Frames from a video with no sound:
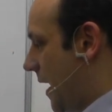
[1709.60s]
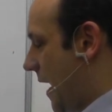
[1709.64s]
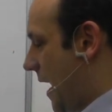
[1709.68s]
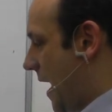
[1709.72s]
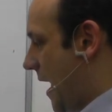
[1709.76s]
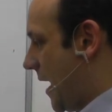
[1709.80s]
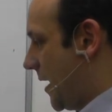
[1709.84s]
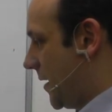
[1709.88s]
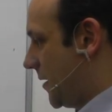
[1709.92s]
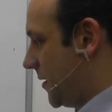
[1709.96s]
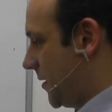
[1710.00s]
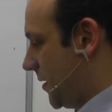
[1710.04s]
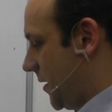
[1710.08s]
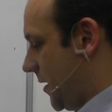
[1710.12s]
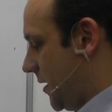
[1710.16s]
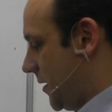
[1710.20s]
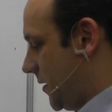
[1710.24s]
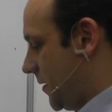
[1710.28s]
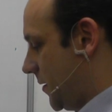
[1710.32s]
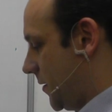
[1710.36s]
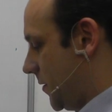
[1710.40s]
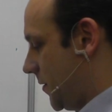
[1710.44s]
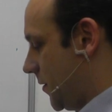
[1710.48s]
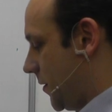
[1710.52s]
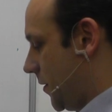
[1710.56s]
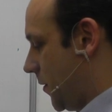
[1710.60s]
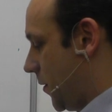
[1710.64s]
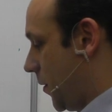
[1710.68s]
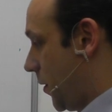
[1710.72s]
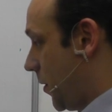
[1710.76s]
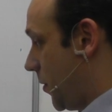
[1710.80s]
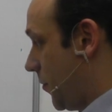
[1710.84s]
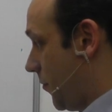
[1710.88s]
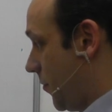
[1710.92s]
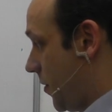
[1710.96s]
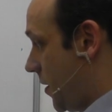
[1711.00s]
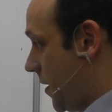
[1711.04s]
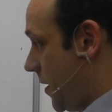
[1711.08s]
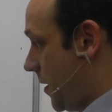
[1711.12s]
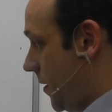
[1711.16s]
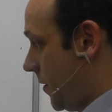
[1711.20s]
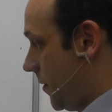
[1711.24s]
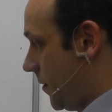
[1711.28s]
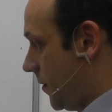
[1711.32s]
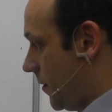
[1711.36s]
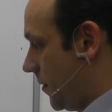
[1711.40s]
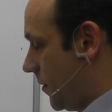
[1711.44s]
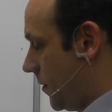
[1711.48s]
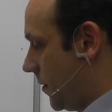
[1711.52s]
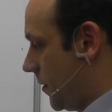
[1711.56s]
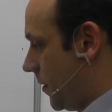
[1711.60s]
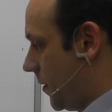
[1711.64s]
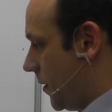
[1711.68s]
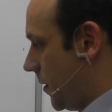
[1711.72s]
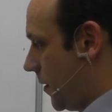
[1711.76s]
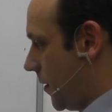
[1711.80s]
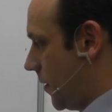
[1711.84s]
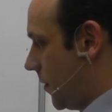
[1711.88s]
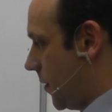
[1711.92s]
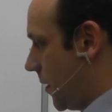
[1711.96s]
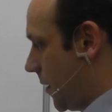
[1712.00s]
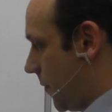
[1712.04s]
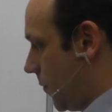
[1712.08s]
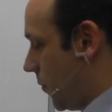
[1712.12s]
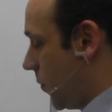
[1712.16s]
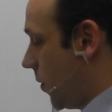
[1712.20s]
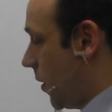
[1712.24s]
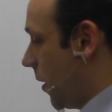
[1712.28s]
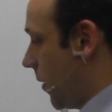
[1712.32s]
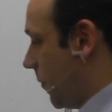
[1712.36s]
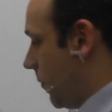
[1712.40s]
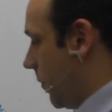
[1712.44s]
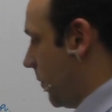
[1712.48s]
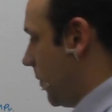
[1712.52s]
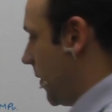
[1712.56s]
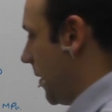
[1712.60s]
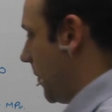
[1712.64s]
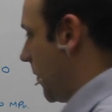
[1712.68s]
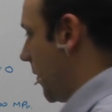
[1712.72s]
x is 3, then y would be